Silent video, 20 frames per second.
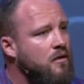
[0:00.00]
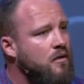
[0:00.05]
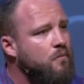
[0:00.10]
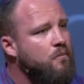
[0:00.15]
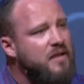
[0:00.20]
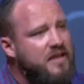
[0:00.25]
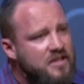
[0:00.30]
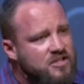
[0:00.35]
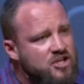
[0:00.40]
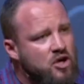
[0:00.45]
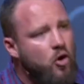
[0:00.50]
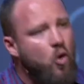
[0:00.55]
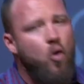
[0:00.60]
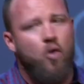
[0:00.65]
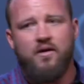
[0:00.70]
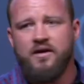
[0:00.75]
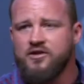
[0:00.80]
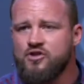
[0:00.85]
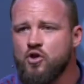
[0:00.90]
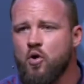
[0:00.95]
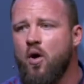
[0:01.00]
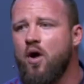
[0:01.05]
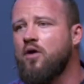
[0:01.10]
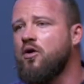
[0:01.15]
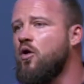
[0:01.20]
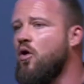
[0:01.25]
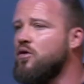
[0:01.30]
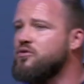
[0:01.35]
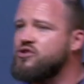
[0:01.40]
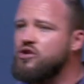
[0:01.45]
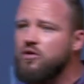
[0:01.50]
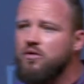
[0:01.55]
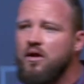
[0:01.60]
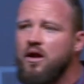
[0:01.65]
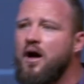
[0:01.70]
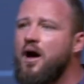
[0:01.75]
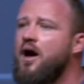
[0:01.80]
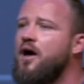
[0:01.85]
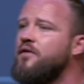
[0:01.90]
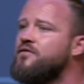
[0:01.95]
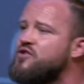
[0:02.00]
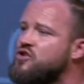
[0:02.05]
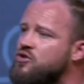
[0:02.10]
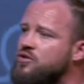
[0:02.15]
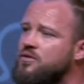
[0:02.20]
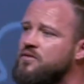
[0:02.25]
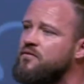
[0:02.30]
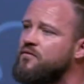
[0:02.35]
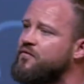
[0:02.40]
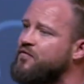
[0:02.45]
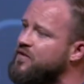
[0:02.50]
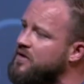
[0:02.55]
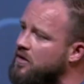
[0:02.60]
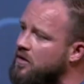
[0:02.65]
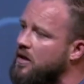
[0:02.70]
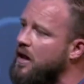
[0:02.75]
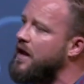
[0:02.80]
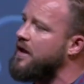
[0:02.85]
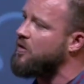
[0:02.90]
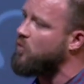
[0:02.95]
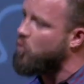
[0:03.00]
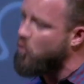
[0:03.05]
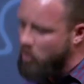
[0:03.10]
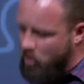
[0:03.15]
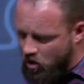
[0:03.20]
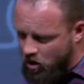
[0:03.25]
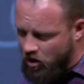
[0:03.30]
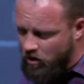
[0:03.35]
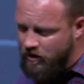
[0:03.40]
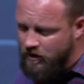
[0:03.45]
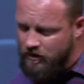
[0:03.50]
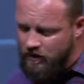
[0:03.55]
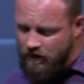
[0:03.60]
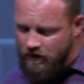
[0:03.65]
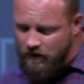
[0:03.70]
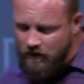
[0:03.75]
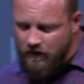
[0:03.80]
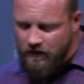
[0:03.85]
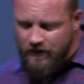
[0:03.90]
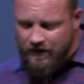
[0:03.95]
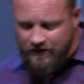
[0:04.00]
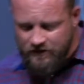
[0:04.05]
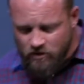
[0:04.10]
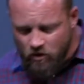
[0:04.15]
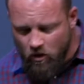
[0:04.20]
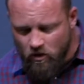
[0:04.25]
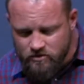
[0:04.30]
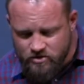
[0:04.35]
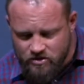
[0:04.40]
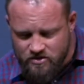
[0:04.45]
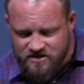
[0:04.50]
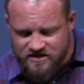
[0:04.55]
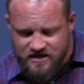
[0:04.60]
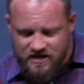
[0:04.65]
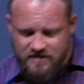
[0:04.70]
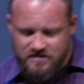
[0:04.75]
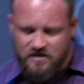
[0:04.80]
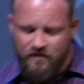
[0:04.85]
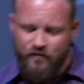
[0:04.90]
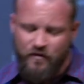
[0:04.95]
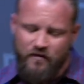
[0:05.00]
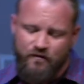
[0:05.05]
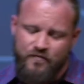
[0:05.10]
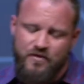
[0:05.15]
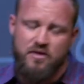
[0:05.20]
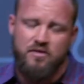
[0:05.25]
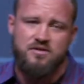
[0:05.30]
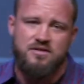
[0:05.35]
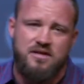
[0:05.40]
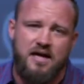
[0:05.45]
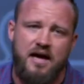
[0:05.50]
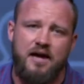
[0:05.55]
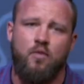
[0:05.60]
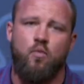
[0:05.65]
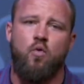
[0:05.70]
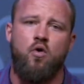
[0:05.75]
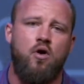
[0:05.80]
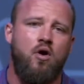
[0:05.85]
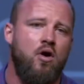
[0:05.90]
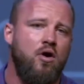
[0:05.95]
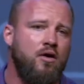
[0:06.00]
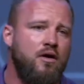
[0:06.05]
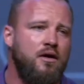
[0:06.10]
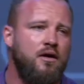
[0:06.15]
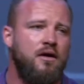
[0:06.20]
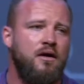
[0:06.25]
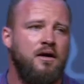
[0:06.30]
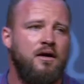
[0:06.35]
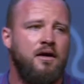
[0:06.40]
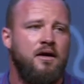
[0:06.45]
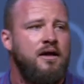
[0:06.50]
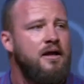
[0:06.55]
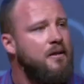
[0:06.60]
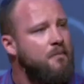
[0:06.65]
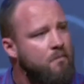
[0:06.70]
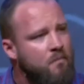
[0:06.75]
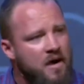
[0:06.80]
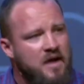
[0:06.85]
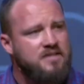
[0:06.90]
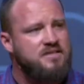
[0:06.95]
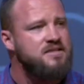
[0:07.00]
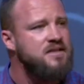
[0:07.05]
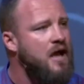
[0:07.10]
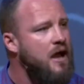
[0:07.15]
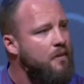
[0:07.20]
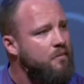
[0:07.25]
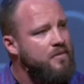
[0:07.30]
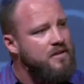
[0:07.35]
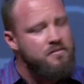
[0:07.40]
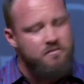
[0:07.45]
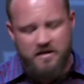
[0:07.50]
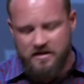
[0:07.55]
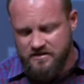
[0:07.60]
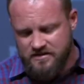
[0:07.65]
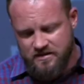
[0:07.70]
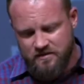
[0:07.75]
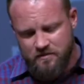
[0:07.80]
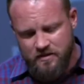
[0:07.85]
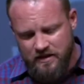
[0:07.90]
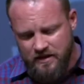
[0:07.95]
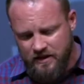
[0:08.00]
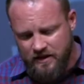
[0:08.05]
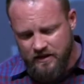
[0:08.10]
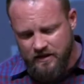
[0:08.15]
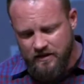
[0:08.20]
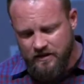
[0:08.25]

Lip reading: Because according to our culture, love shouldn't feel like work. And culture says if it feels like work, it must not be meant to be.